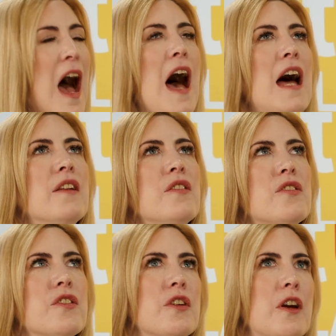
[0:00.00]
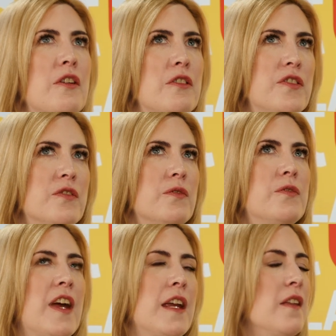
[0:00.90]
And
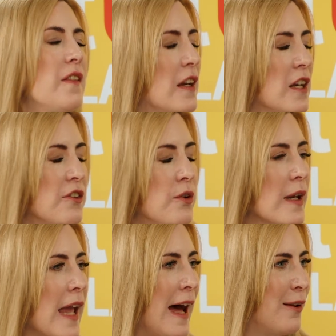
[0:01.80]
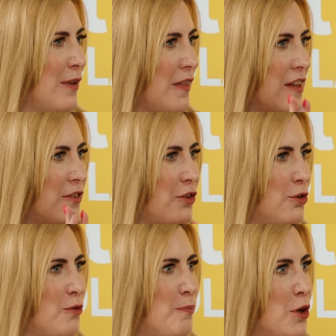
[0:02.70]
taking that into account, that there's a
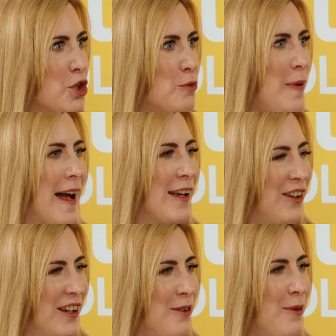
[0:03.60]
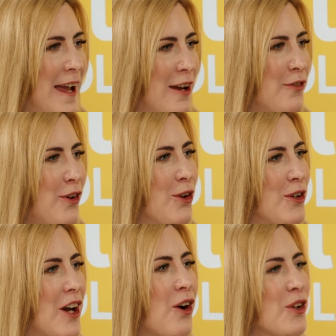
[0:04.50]
sort of pushback in a way
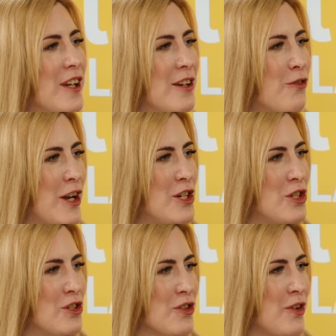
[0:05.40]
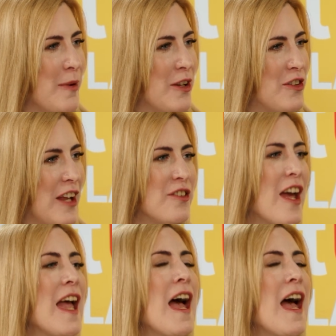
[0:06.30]
on innovation to some extent,